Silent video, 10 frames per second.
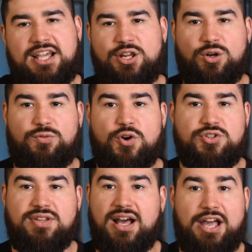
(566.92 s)
you know,
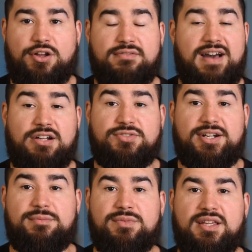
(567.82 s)
unfortunately, I couldn't vouch for
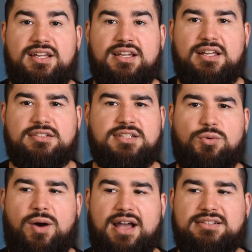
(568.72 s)
him. He was like,
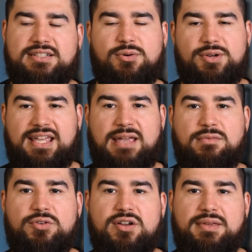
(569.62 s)
why? I was like, well, he
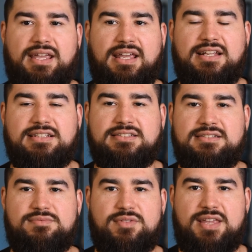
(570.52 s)
came over to me.
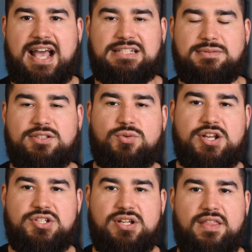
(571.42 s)
He asked me this
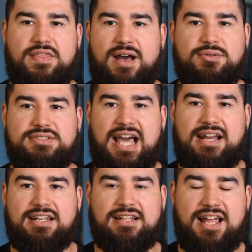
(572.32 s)
question, and then that was
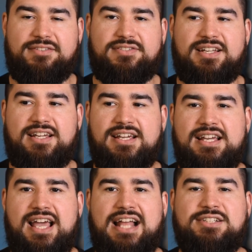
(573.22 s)
that, and he left.
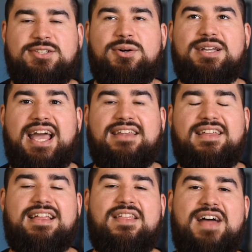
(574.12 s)
And so again,
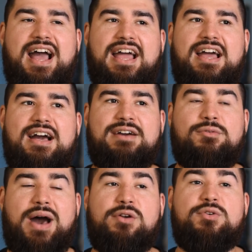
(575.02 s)
like, that,
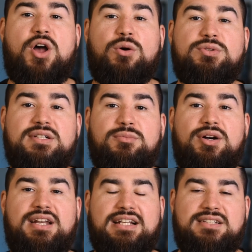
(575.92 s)
if I don't know
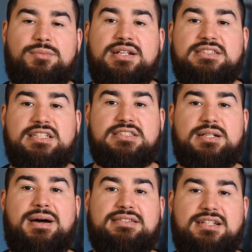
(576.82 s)
someone and someone is just
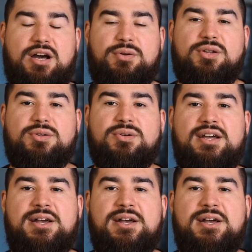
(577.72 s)
about to know you,